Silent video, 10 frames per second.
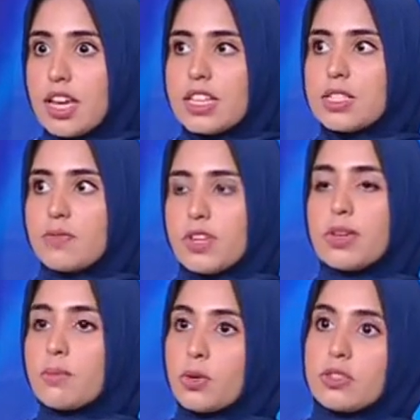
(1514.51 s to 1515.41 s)
It's very
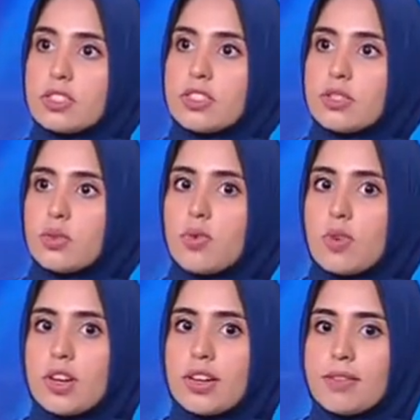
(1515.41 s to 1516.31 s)
important
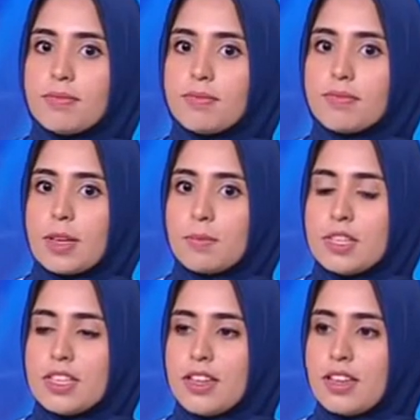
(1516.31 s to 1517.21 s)
to
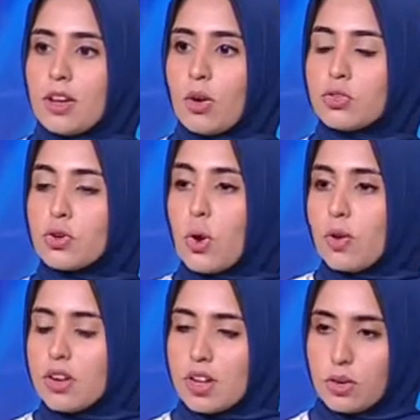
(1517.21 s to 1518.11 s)
be
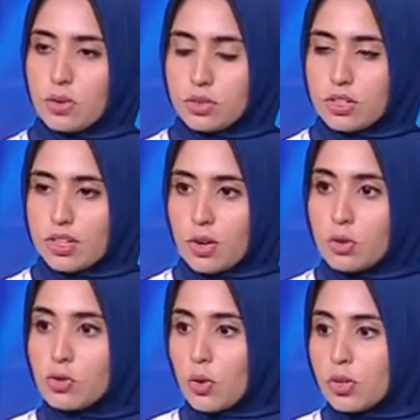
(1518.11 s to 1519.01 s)
control
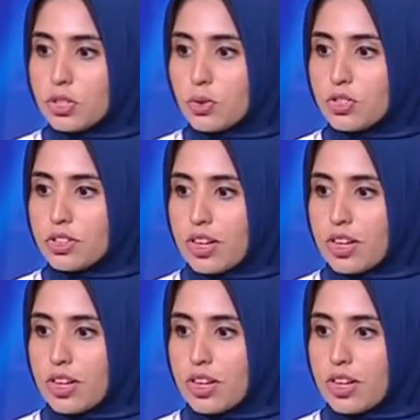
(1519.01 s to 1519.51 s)
your